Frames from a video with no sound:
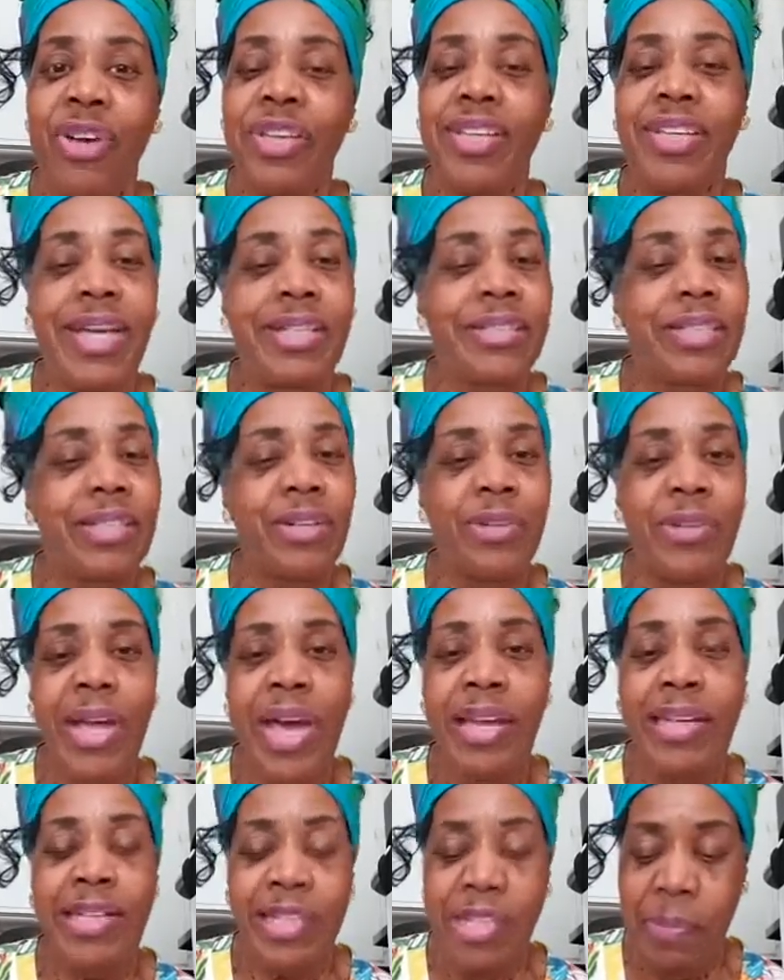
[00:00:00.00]
Got to go
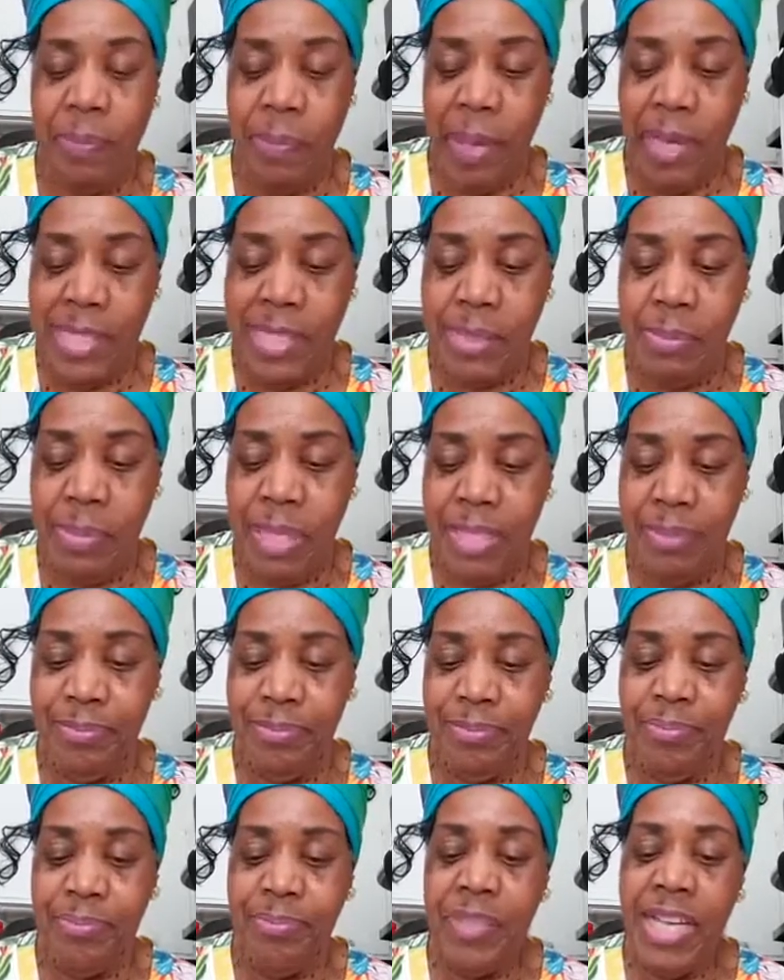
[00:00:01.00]
down in your basement.
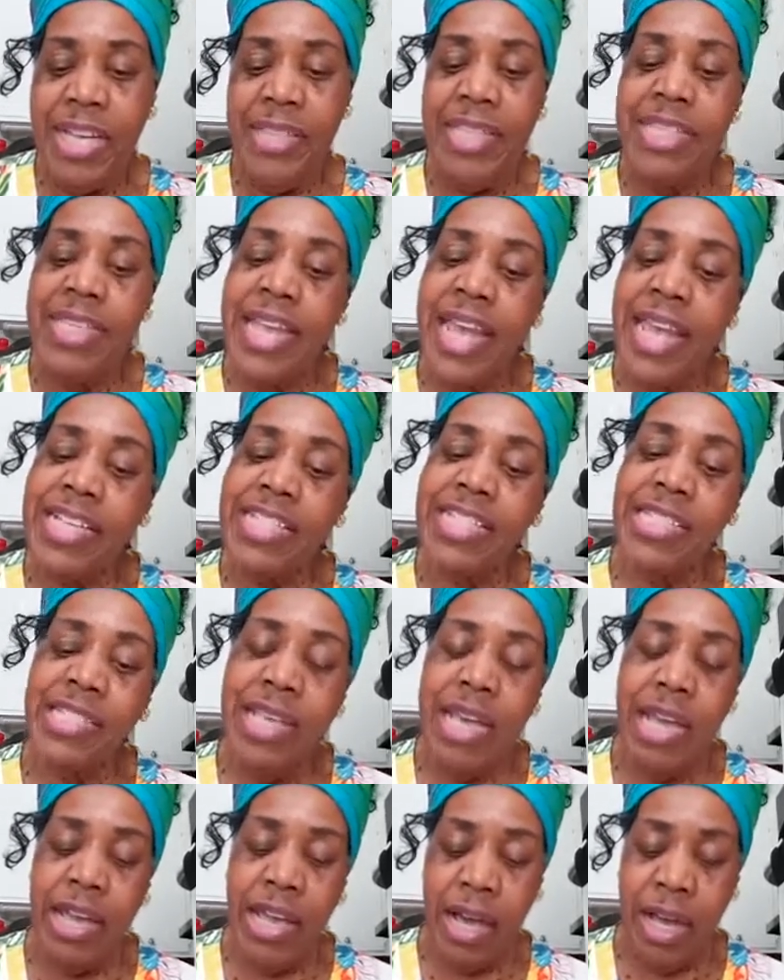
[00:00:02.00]
The next
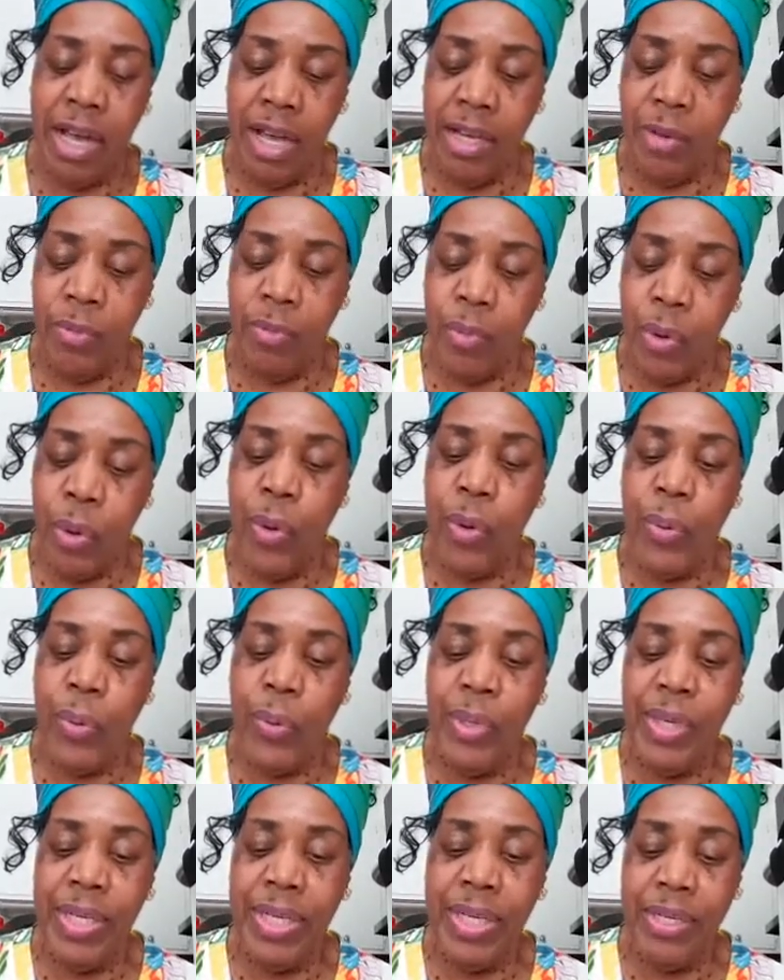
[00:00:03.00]

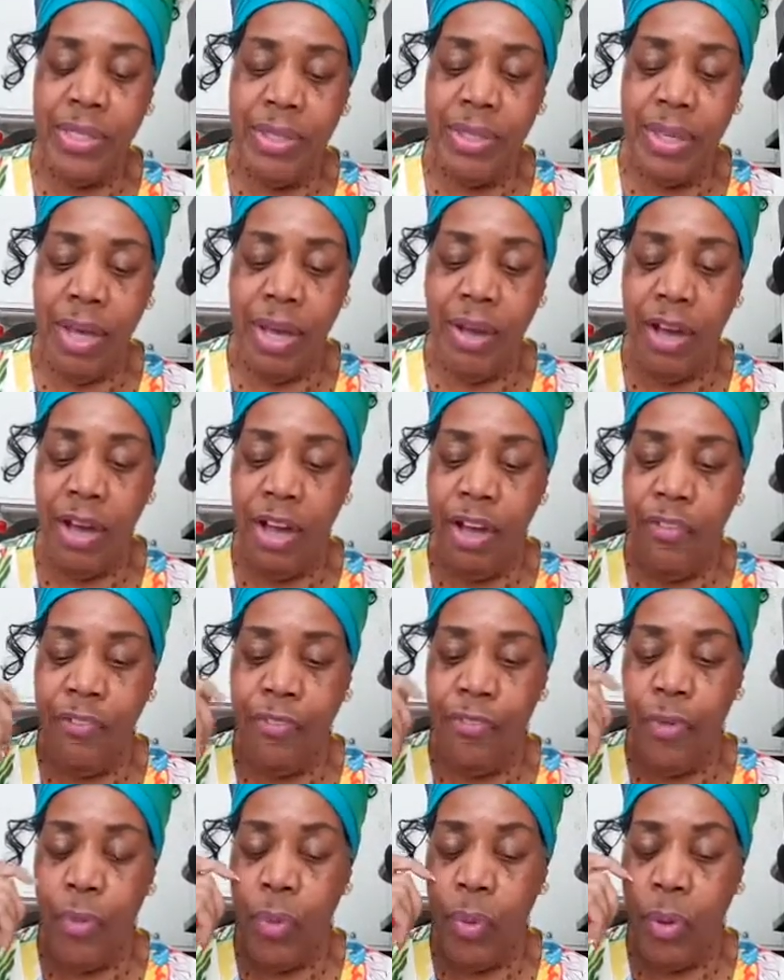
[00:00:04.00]
word
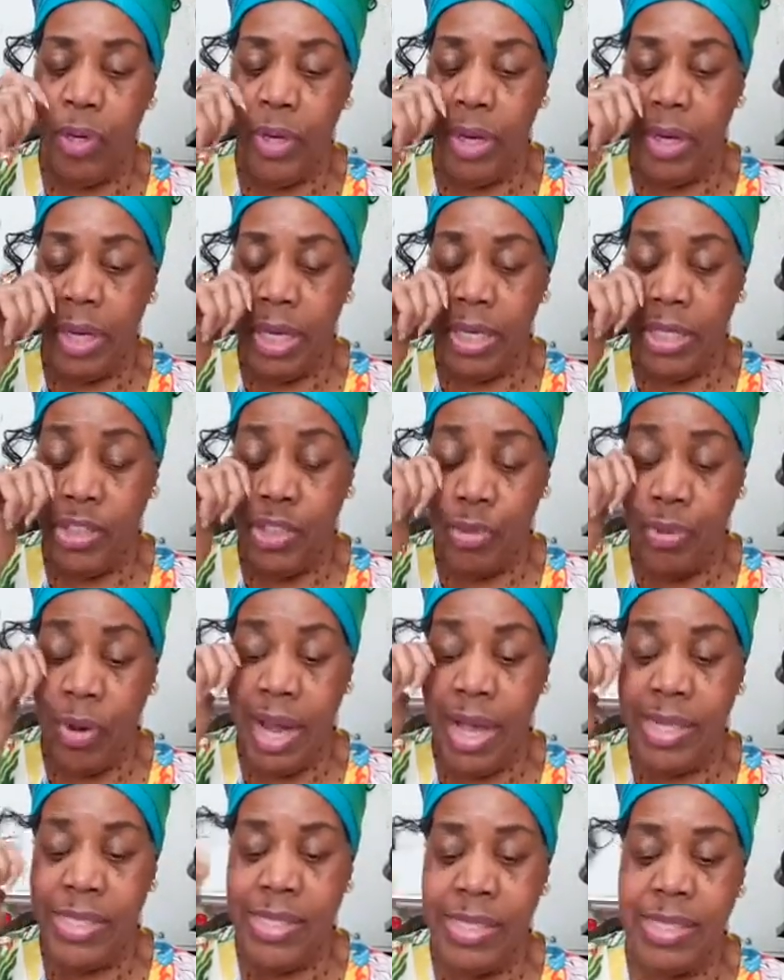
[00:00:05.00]
for in
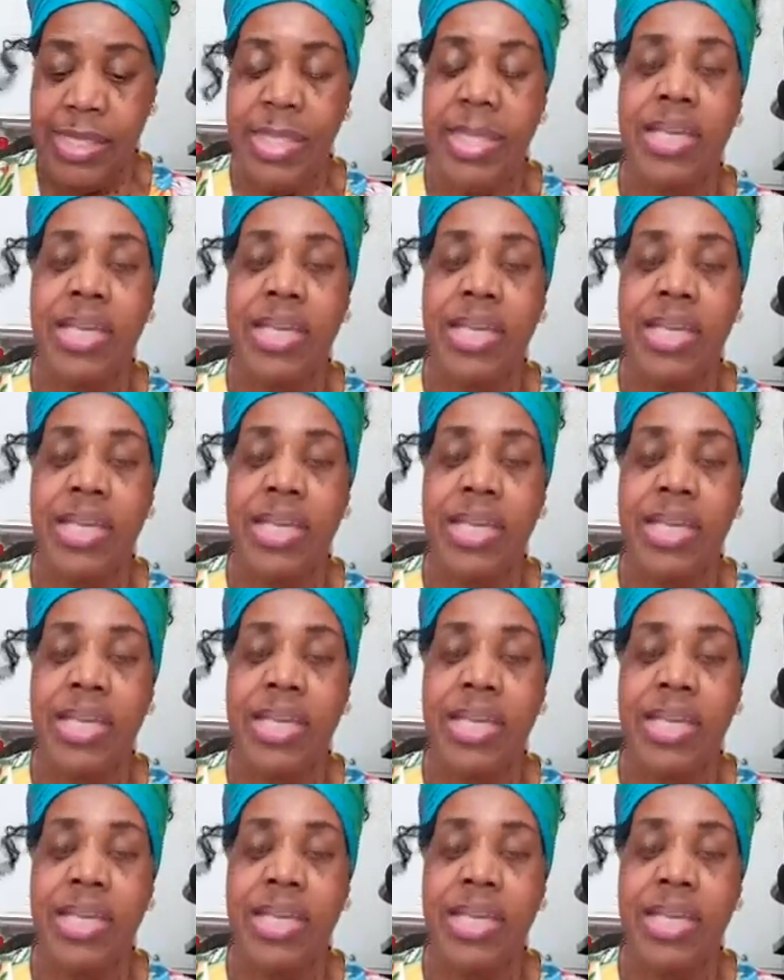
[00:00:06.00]
trust